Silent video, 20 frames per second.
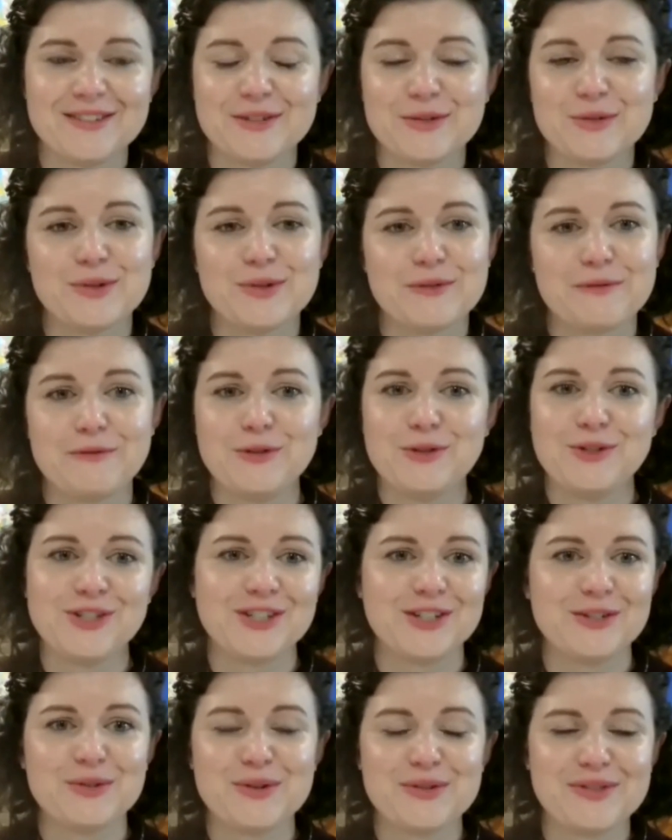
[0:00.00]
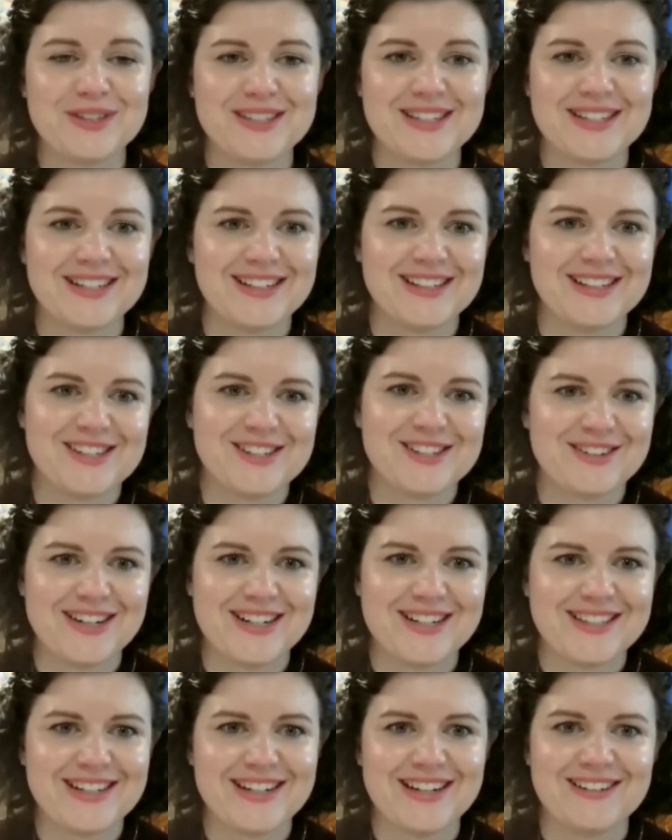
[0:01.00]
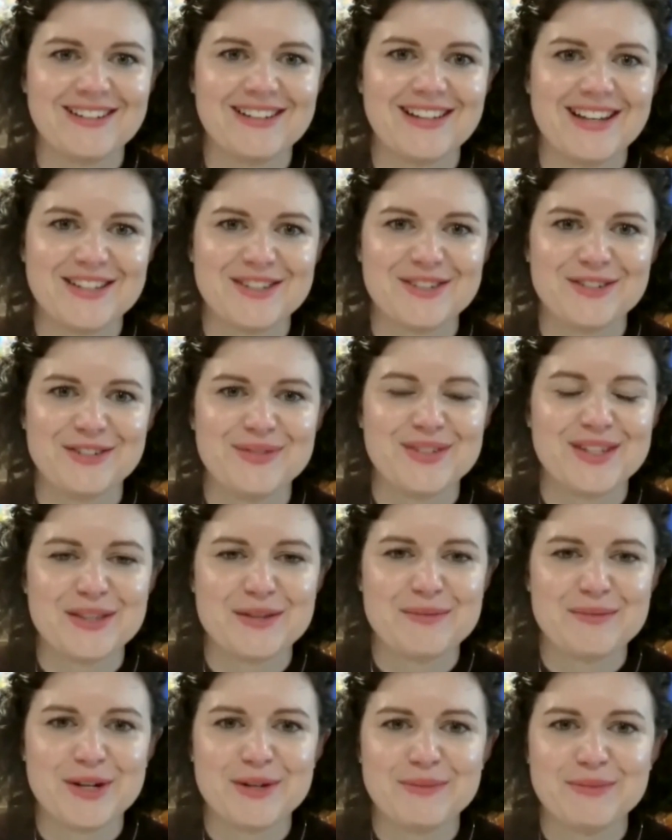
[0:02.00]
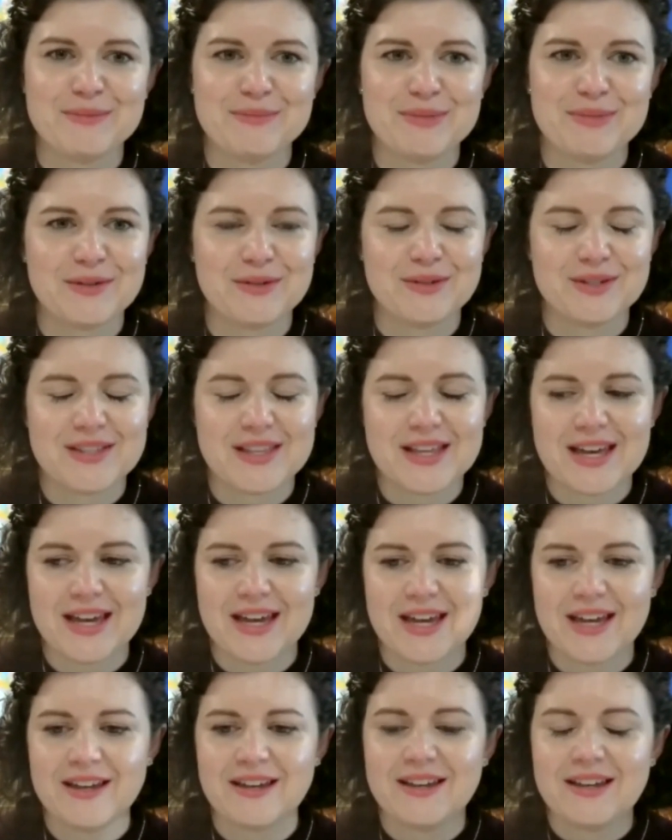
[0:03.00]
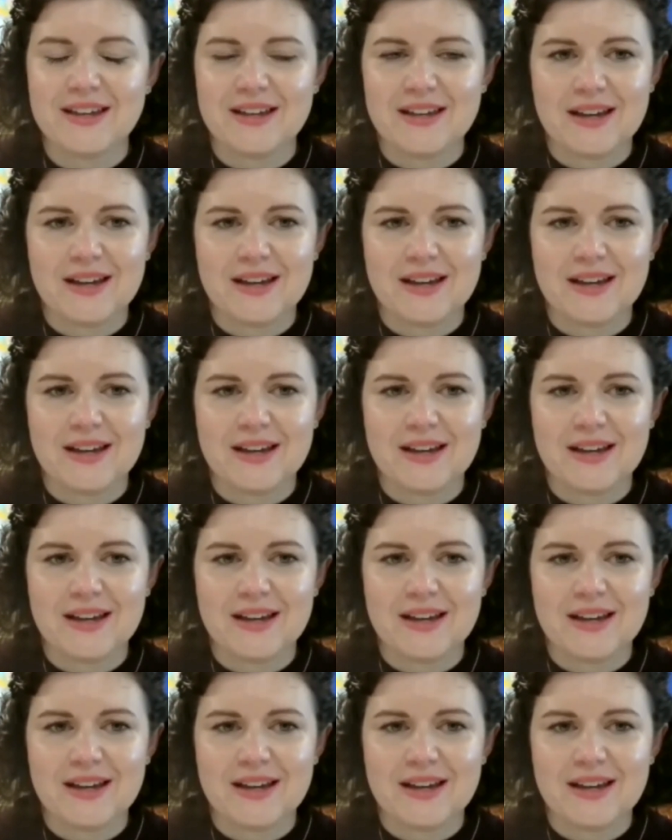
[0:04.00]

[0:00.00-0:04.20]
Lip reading: and all the future authors and illustrators in our classrooms at the moment, because they